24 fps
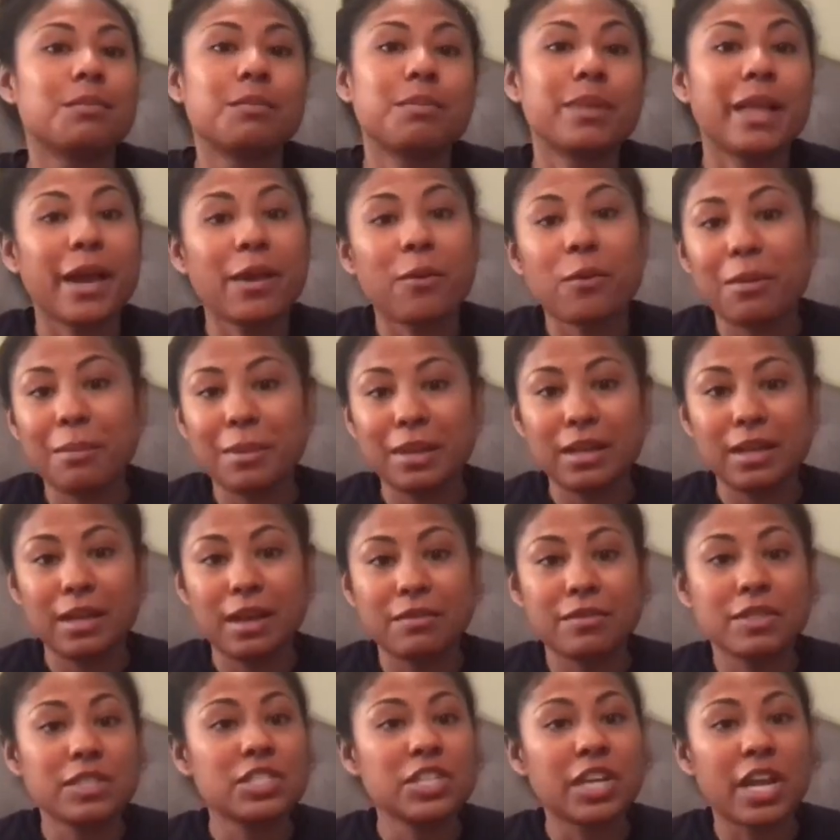black women
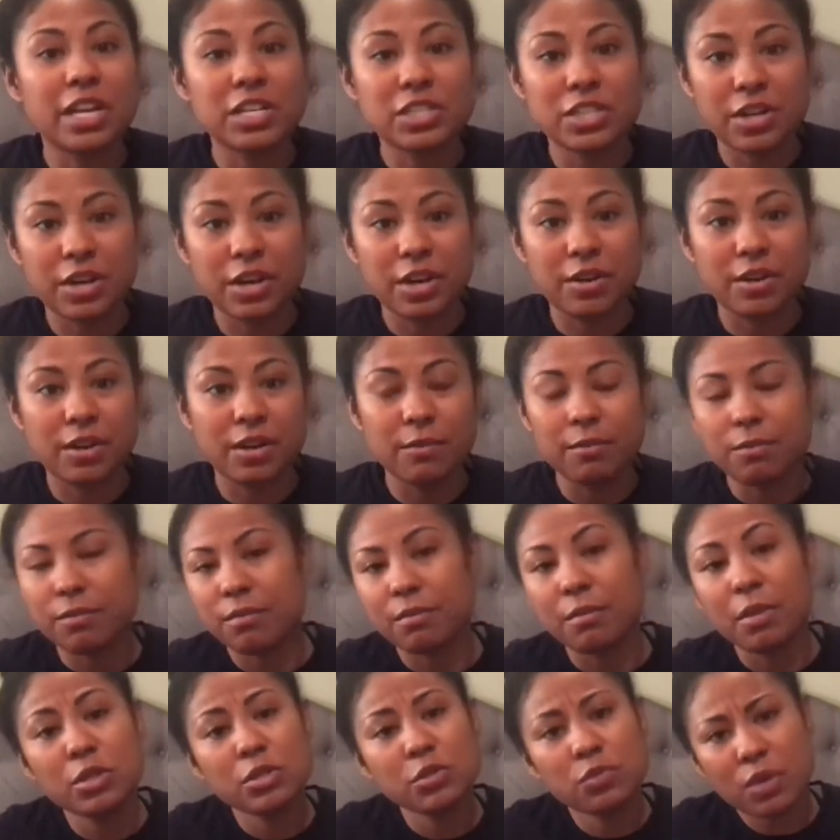love to change their hair up.
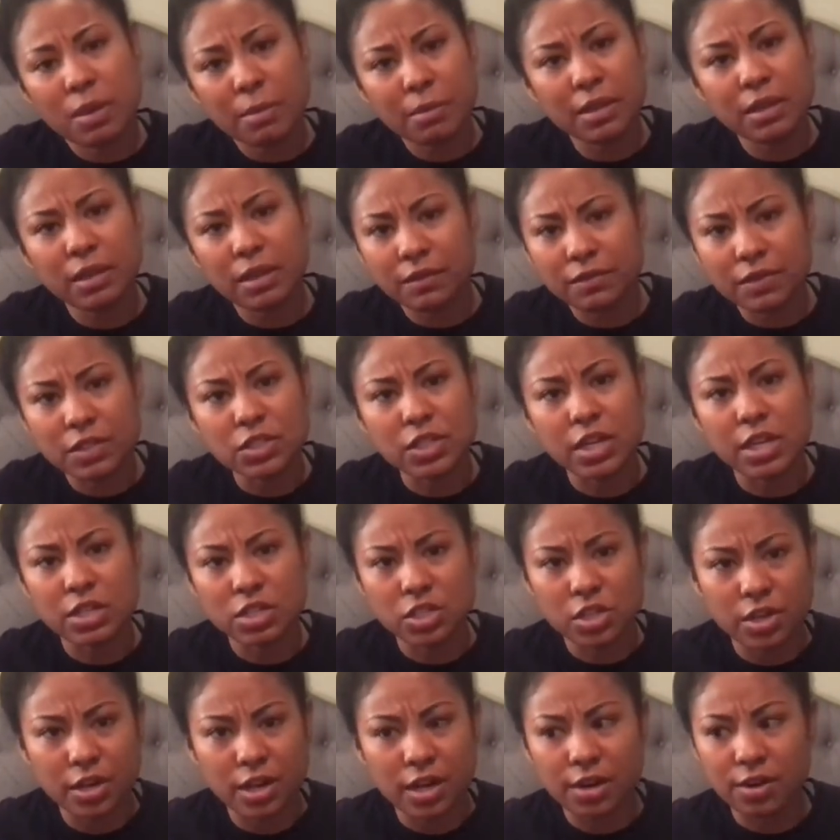Most women love to
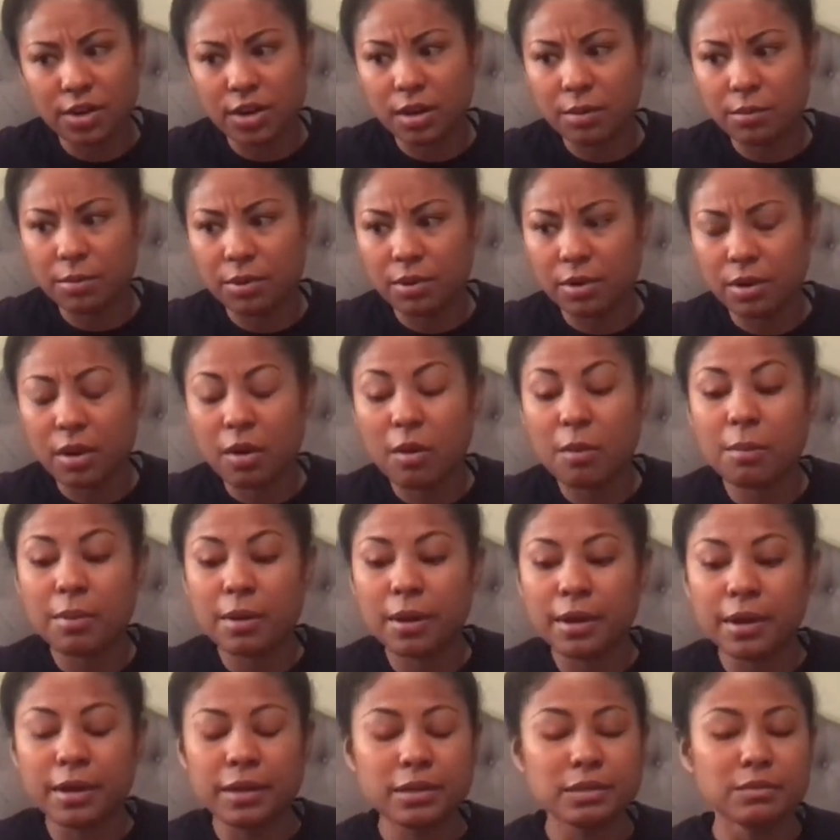change their hair up, you know,
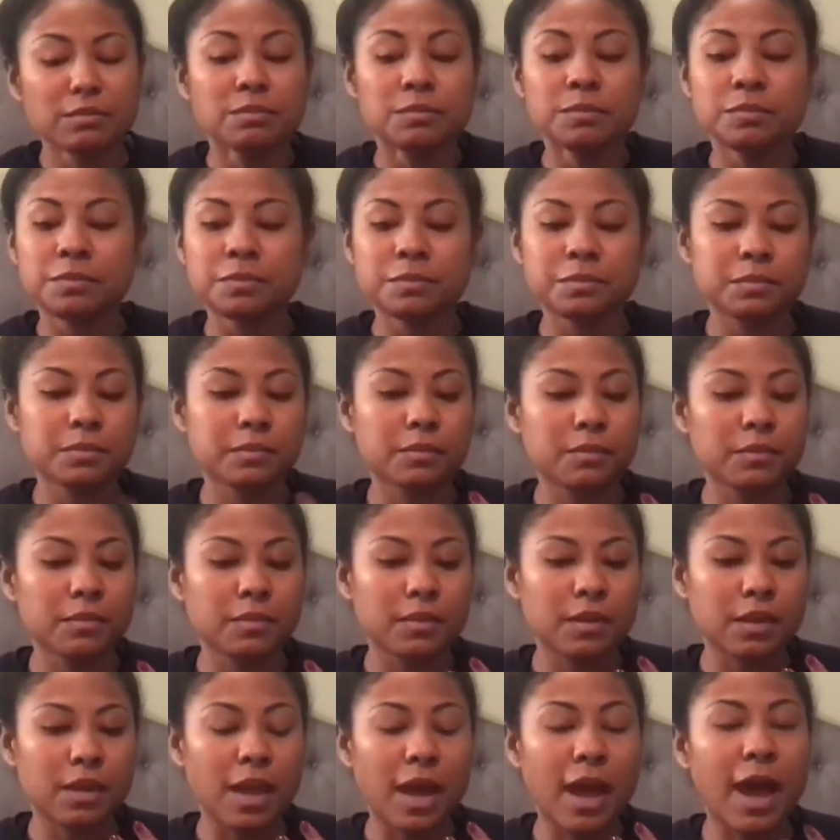but
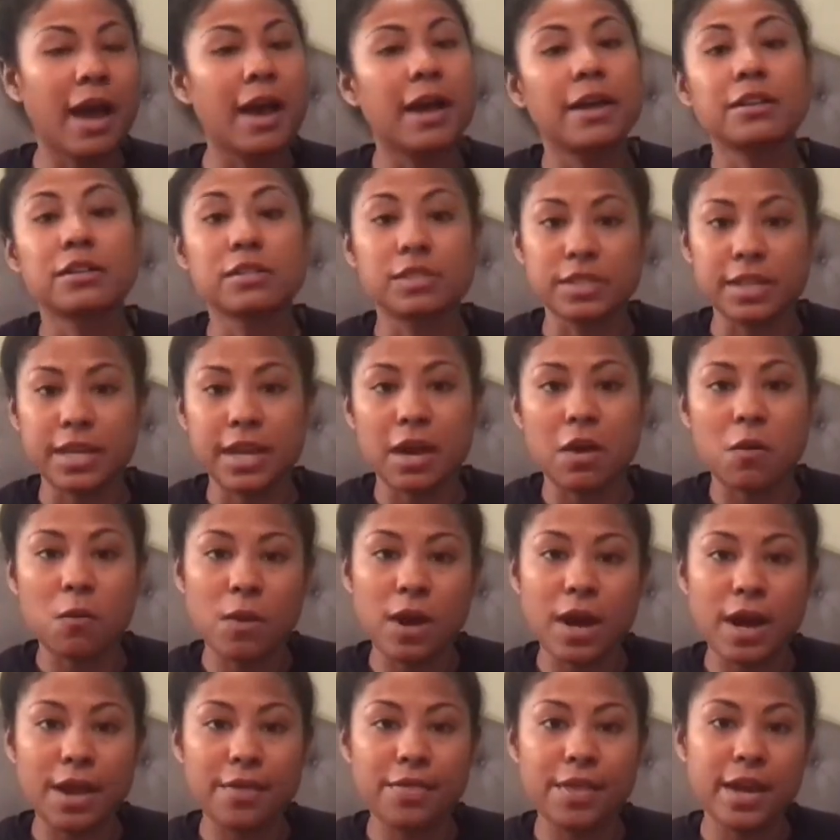I understand
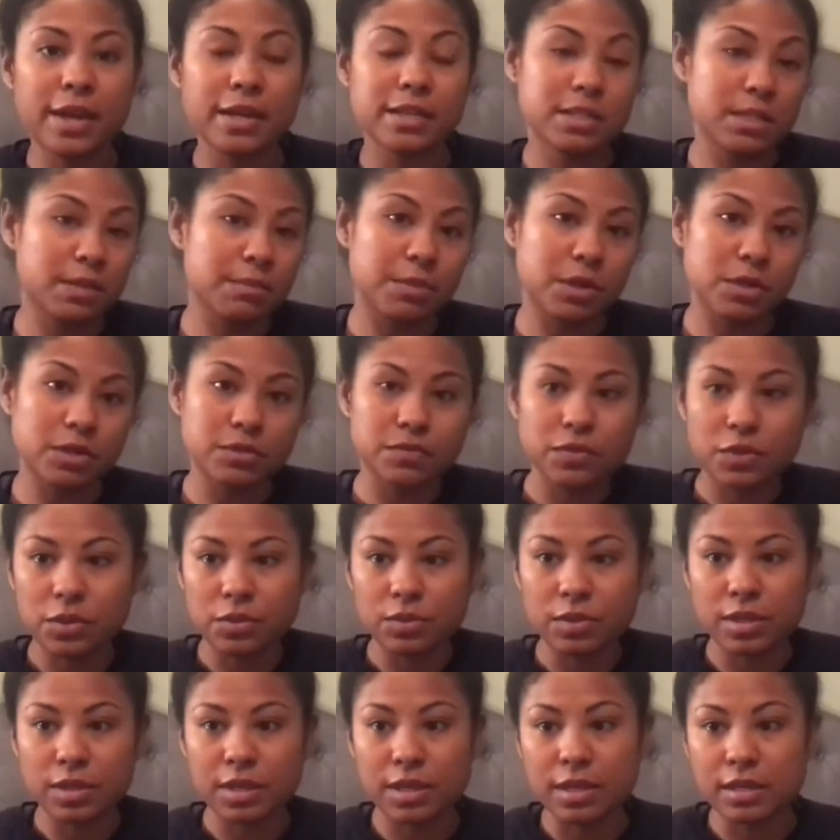why that is the most
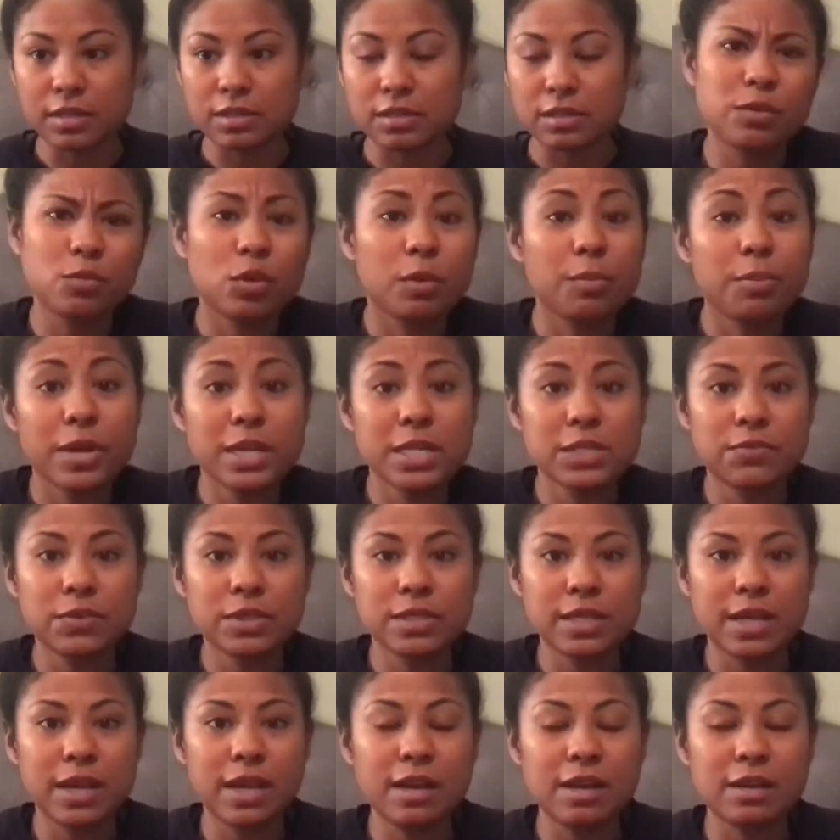viewed things. We're pressed for
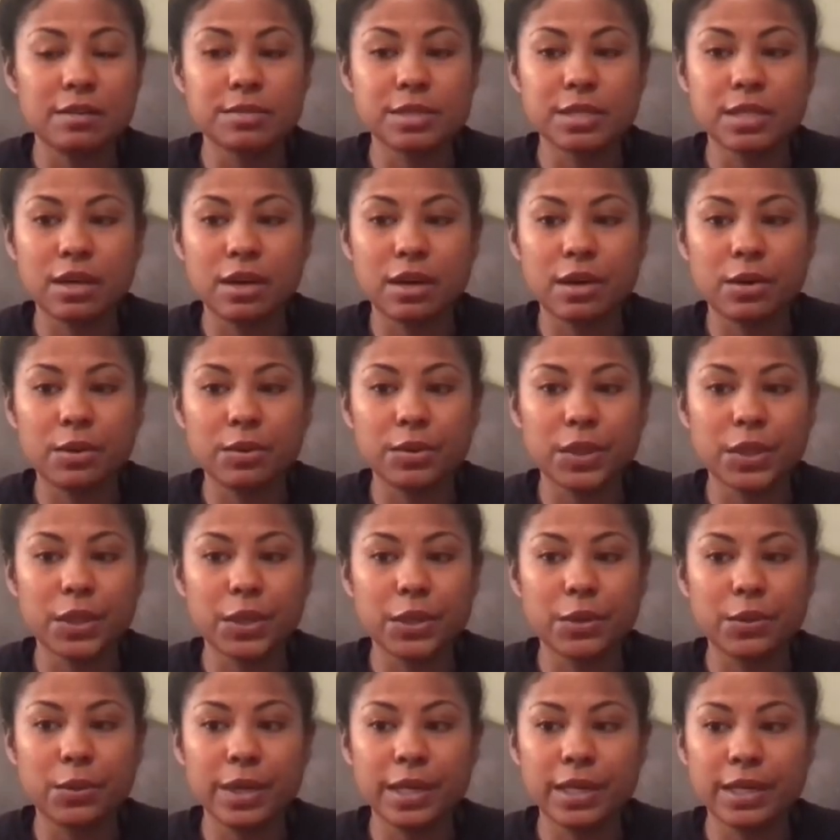time, so the
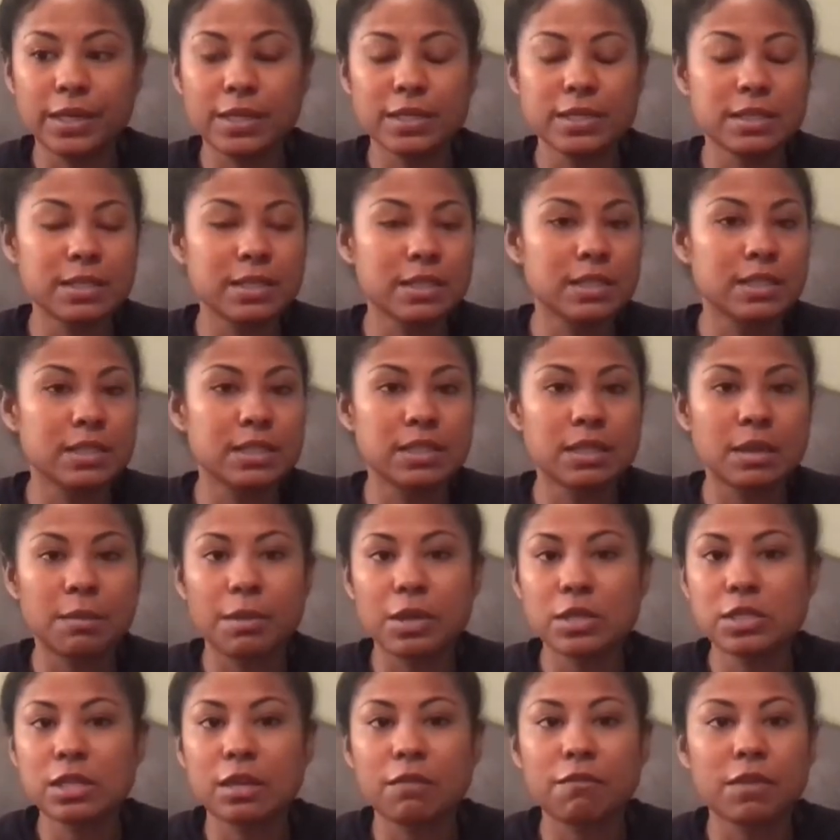quickest the
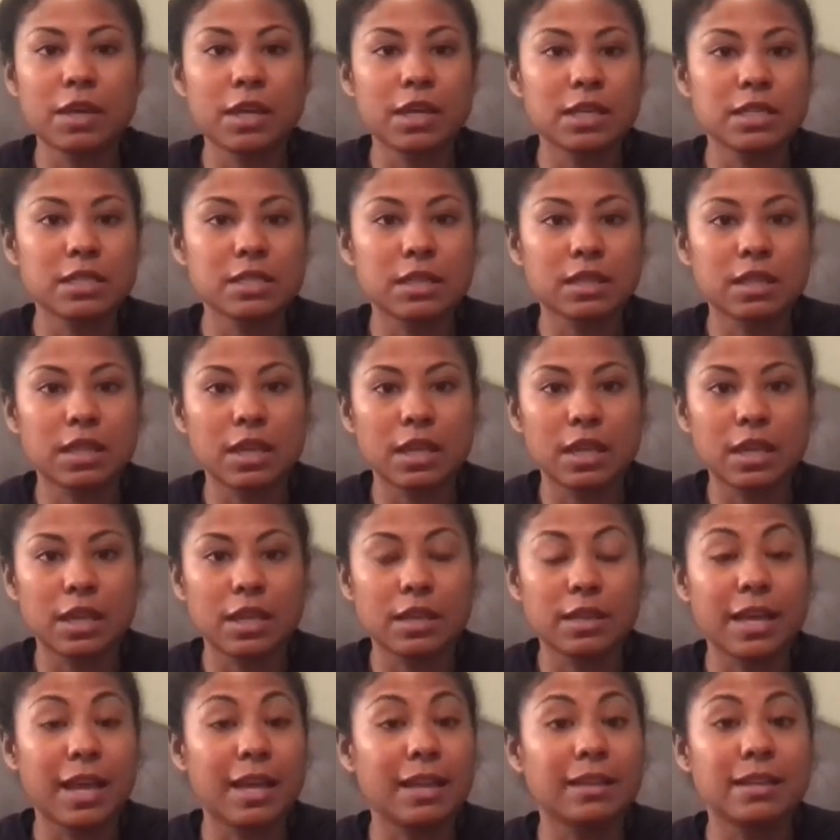most convenient
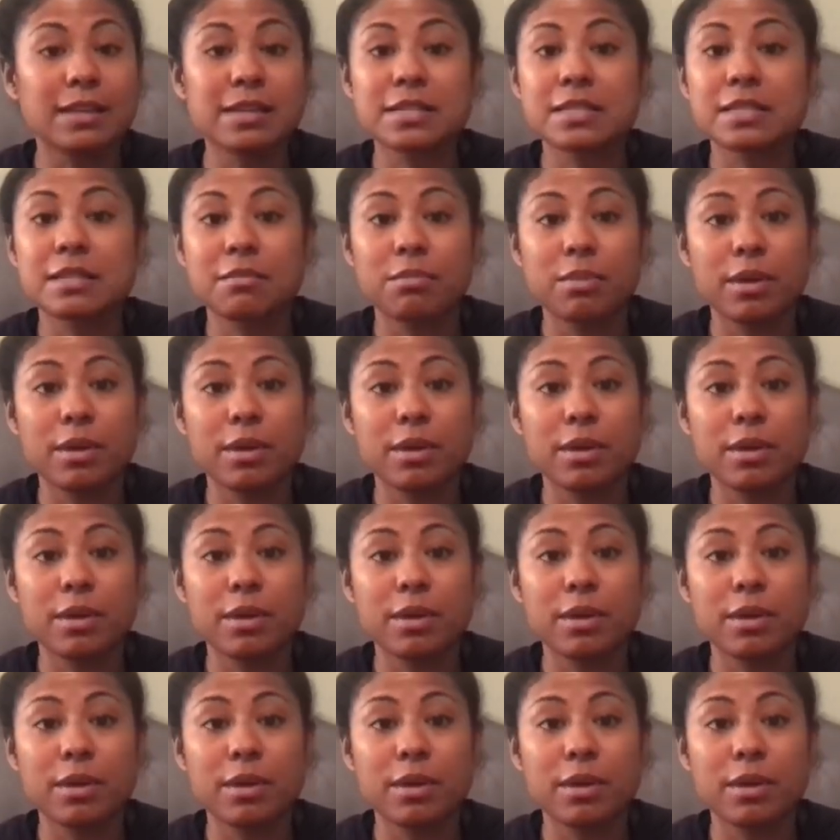thing that looks the